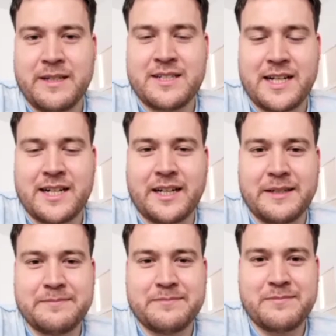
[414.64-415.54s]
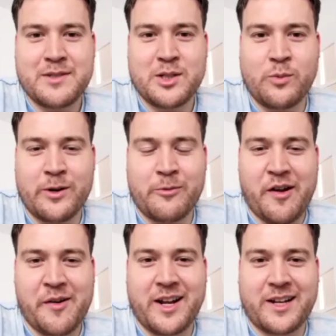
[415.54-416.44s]
correct. Exactly. Yeah. So we are
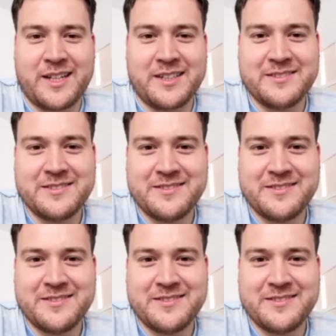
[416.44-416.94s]
very lucky.